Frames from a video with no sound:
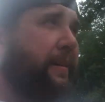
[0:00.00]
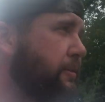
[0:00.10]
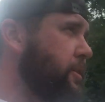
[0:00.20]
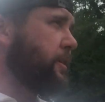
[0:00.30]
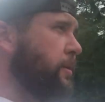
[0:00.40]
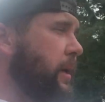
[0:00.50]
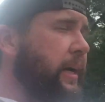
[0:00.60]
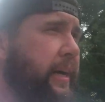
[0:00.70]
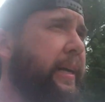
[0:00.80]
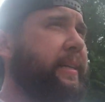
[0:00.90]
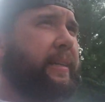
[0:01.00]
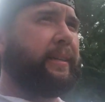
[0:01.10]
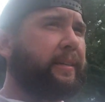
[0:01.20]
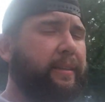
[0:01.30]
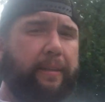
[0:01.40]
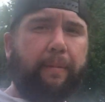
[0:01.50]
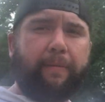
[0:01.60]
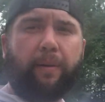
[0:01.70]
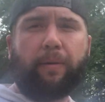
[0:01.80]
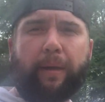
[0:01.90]
It was so hot that my
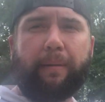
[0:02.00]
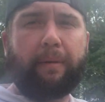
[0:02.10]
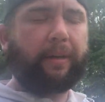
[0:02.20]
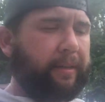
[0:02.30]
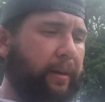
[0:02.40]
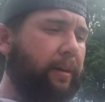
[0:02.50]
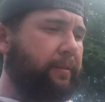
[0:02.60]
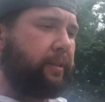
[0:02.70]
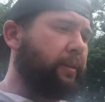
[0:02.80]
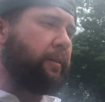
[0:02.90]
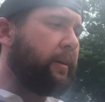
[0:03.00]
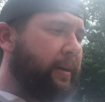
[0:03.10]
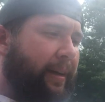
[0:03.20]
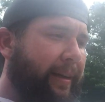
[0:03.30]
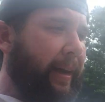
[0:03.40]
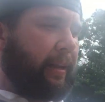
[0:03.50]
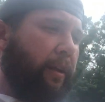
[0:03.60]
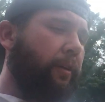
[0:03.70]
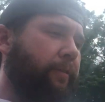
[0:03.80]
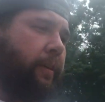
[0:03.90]
phone kept cutting off, so got a
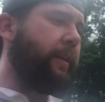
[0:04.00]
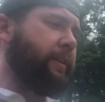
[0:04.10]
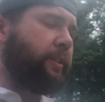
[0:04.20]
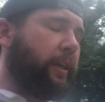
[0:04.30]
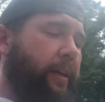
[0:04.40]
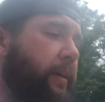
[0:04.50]
little footage.